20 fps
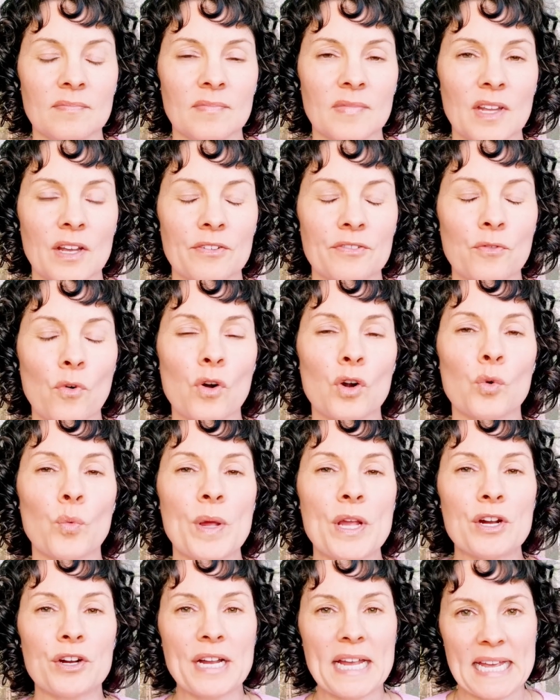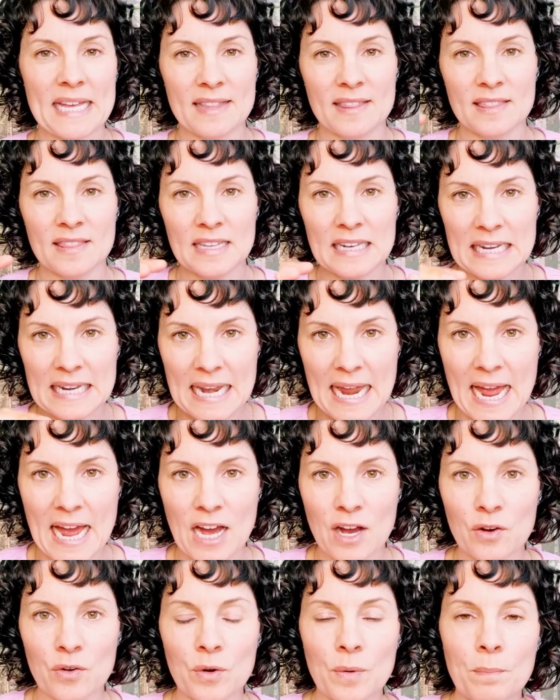For we are in the
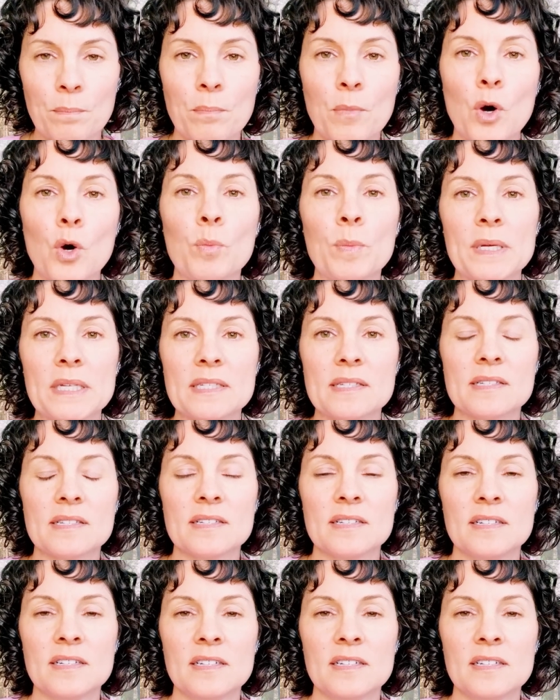now moment,